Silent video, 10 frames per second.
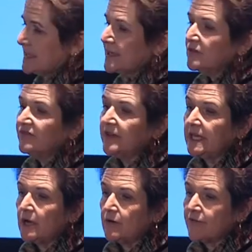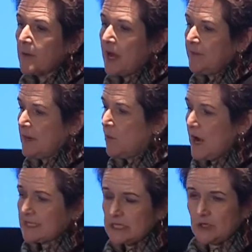is a little video from IBM
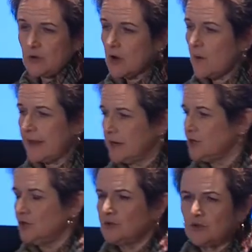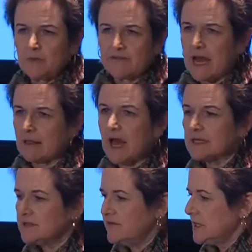Watson. You can go out on YouTube. They've got lots of